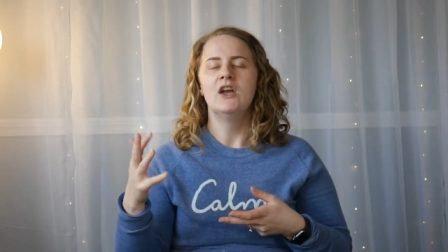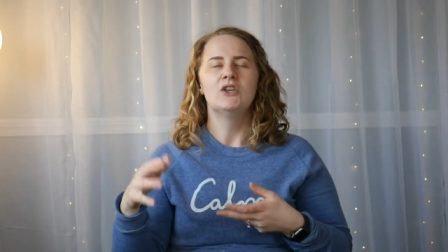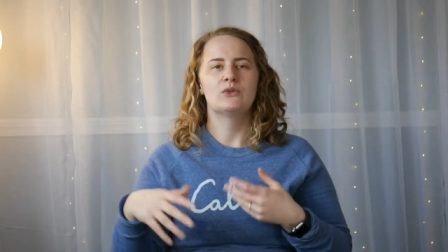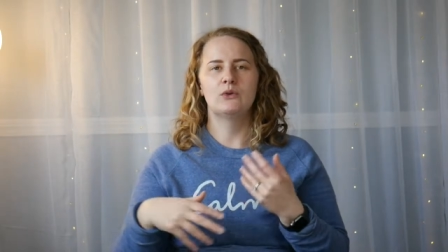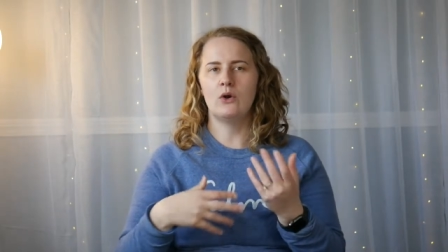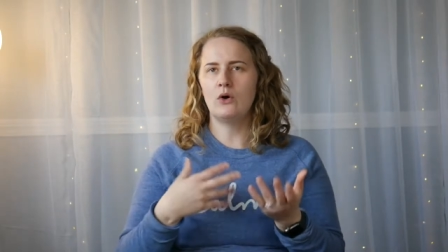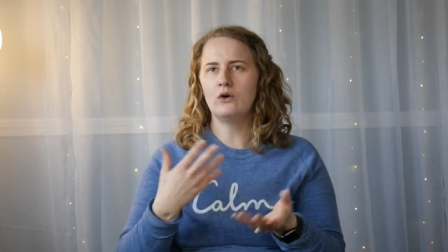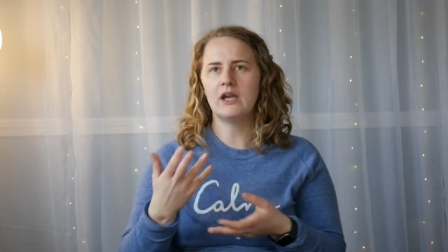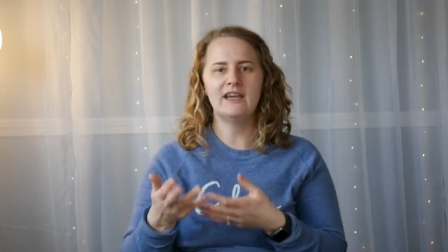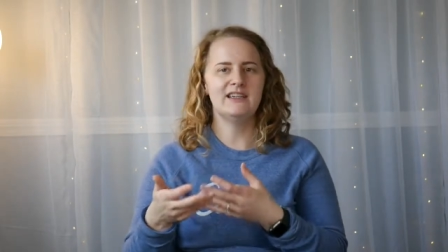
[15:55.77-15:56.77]
So it
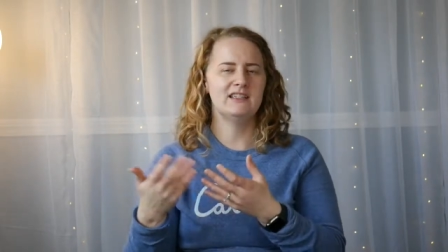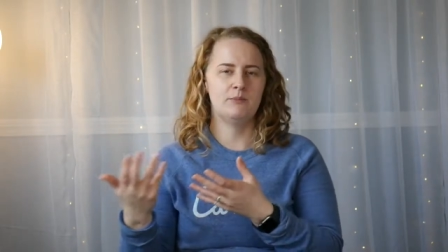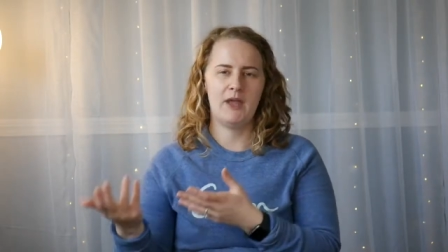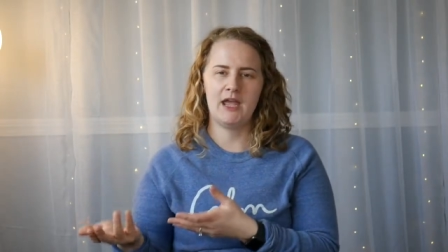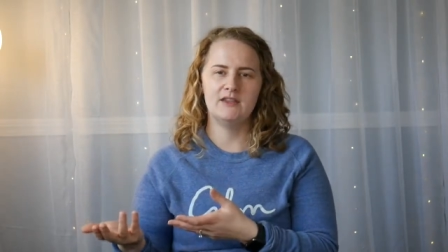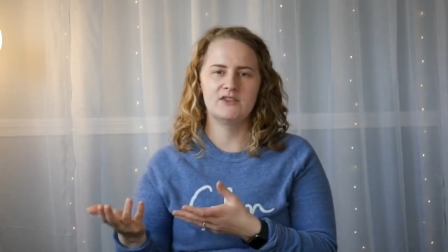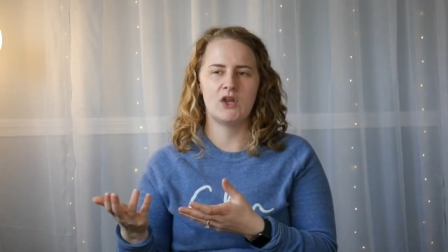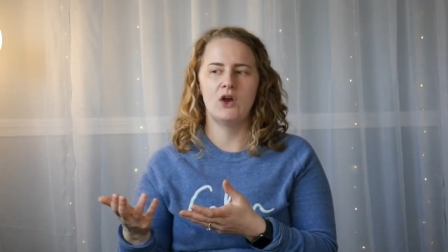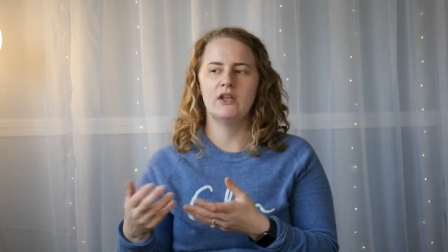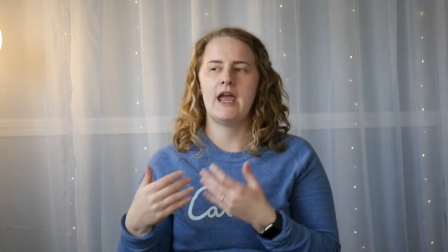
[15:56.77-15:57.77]
all kind of depends
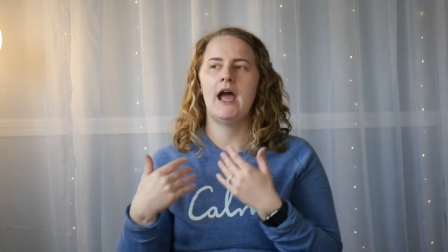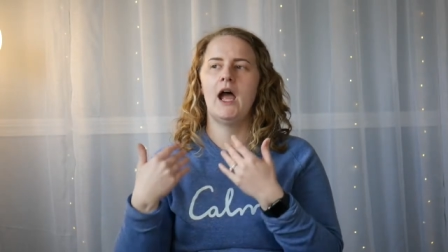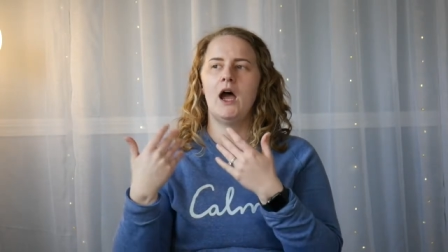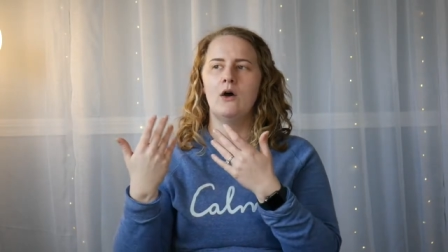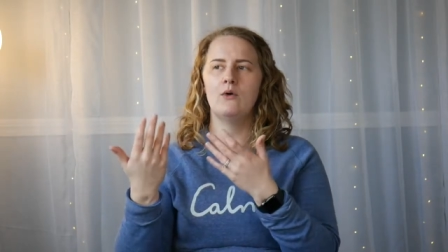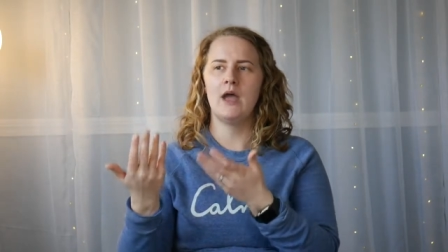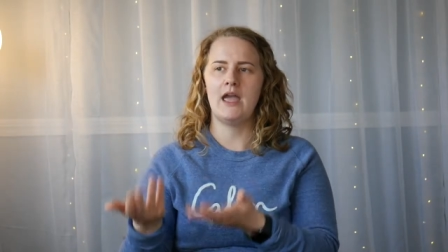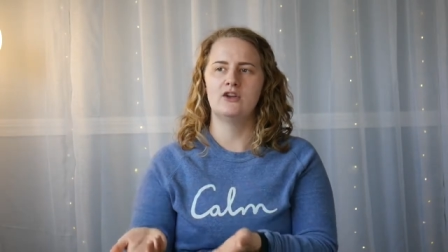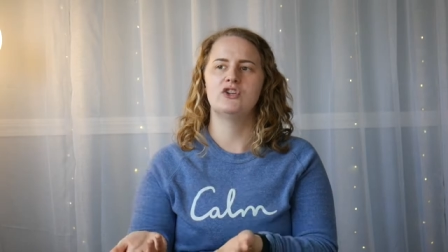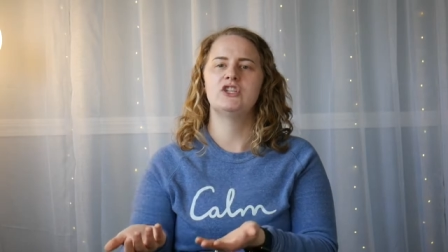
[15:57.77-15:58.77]
on how
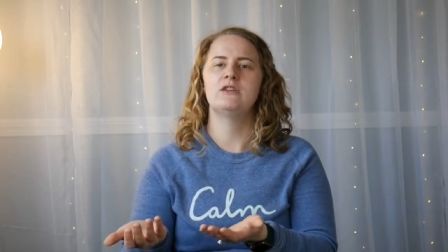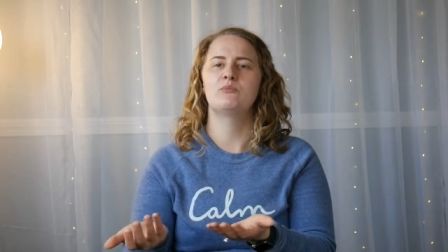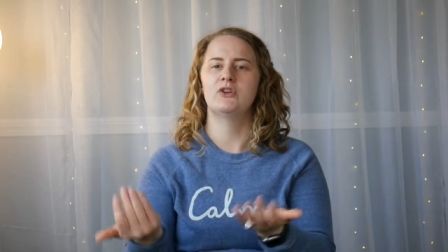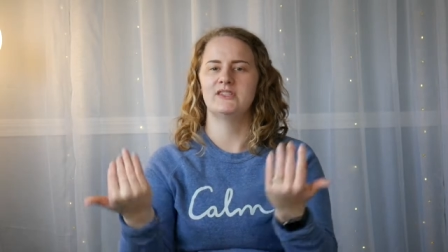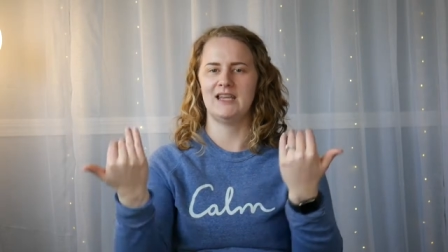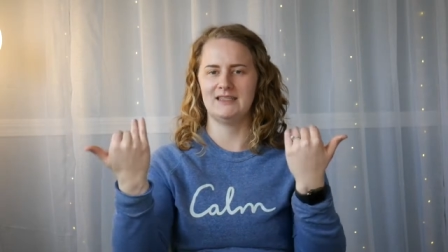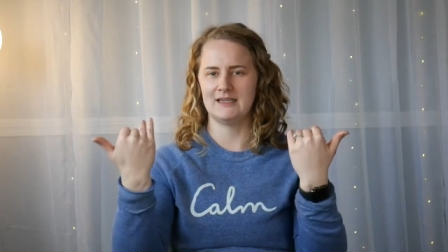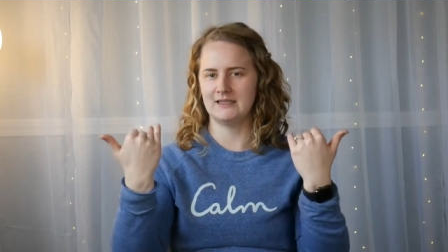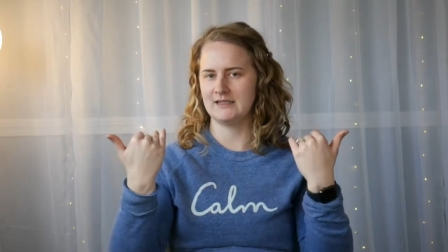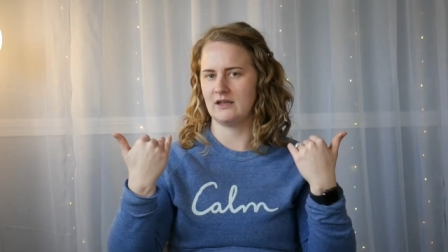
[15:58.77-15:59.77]
energy presents
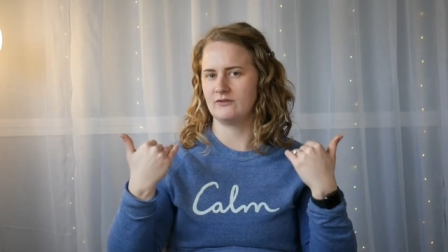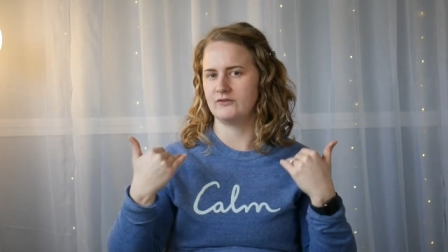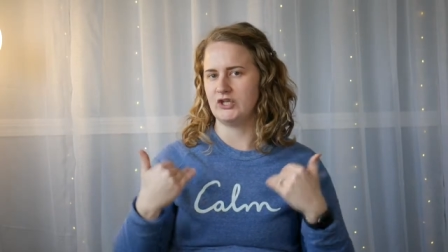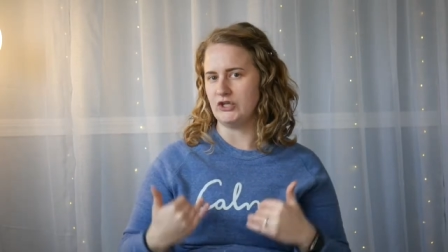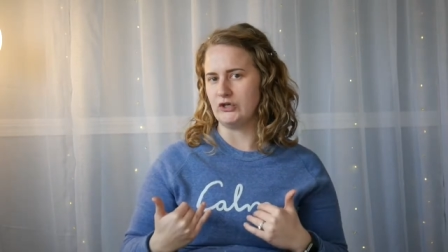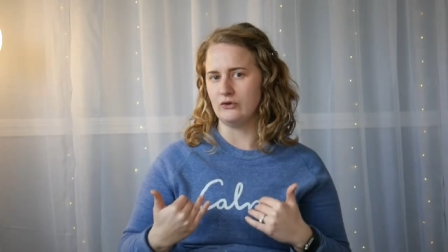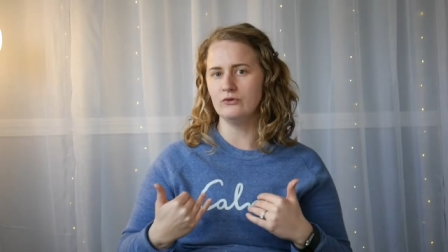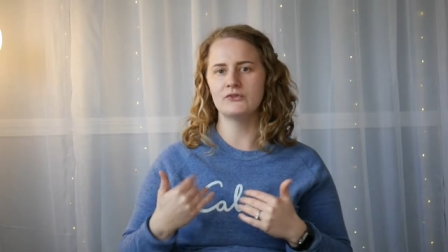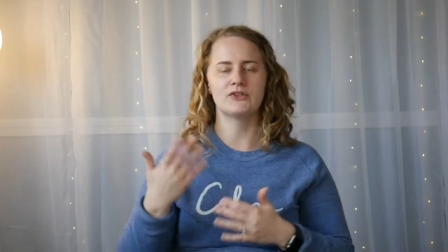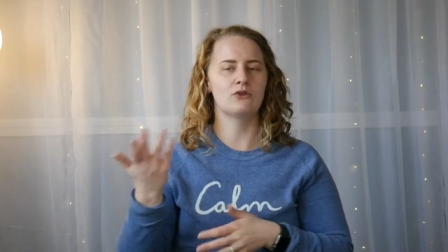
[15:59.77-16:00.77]
itself to
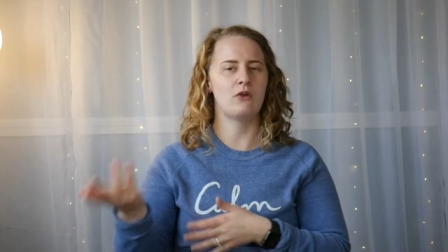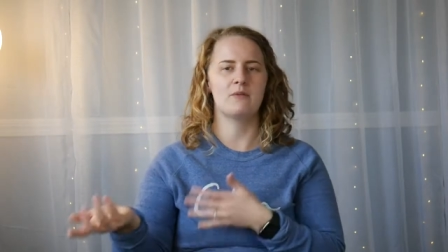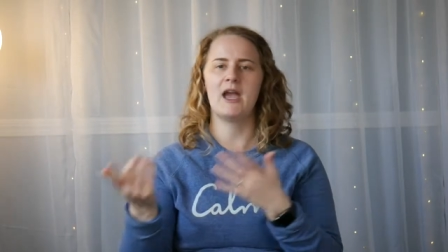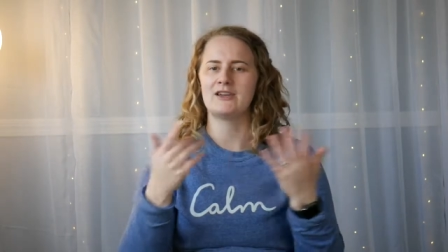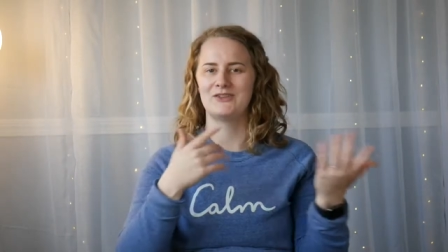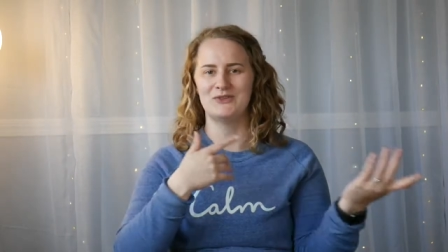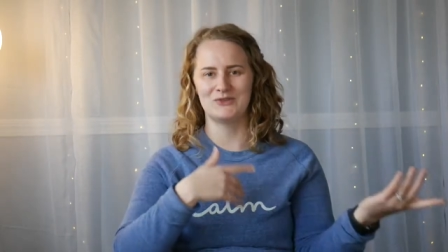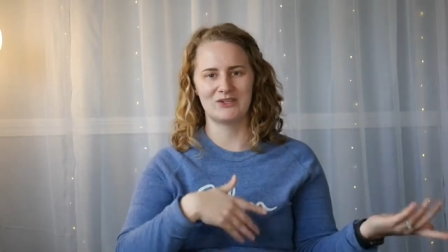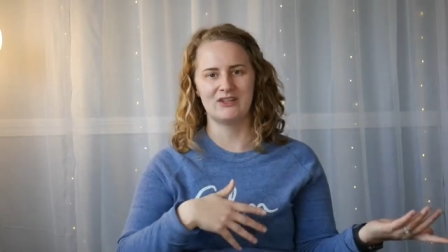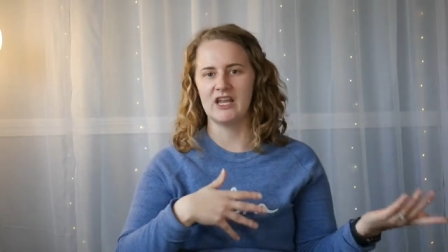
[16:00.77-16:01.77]
you. So going back to
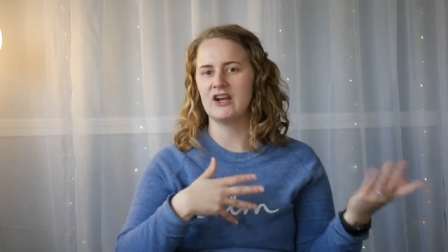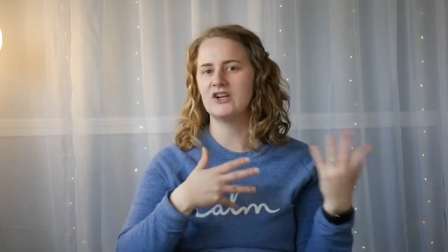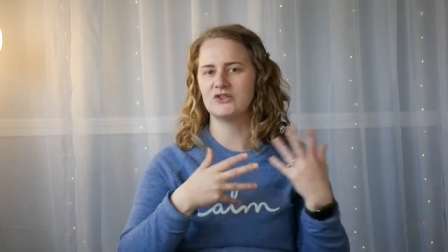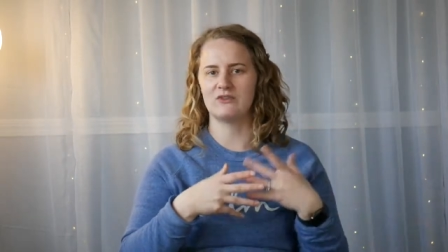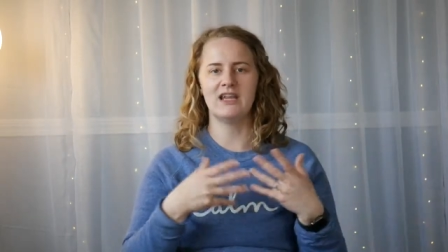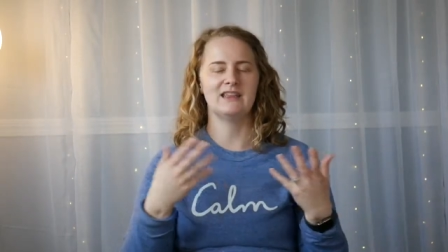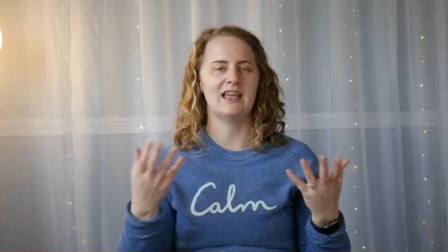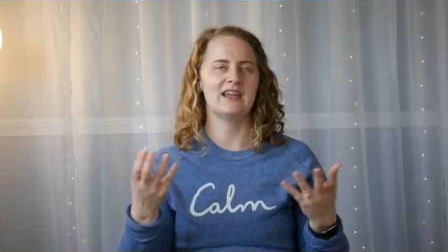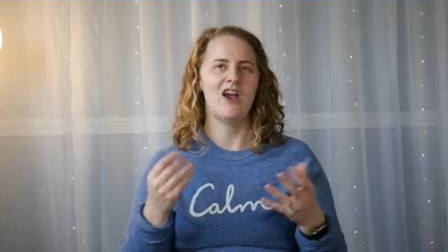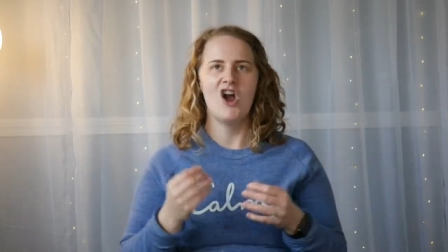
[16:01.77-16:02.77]
those clairs, right?
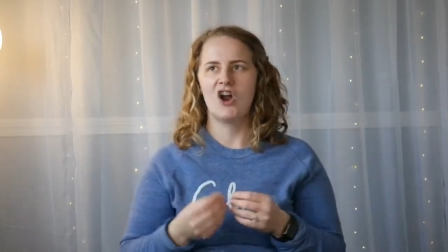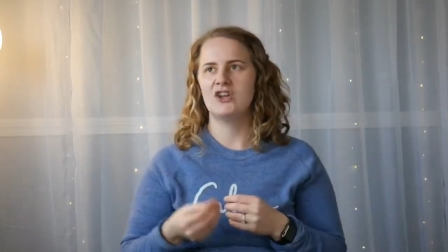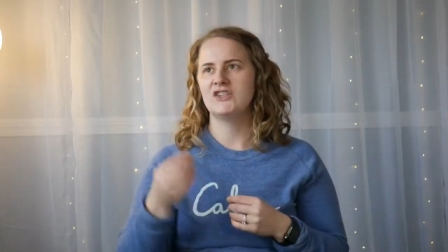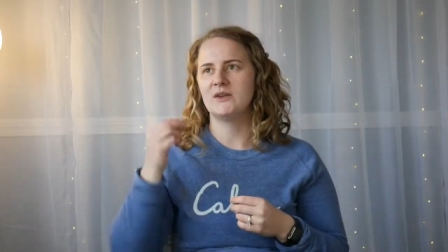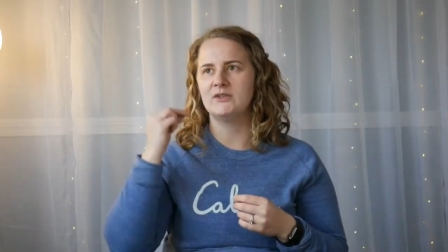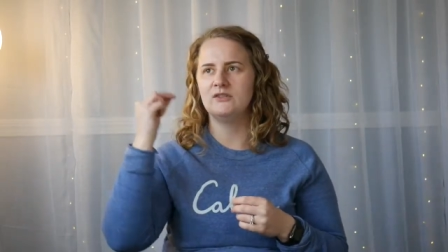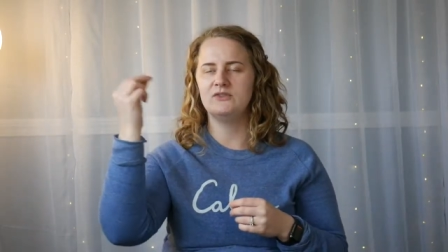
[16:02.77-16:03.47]
Like, are you someone who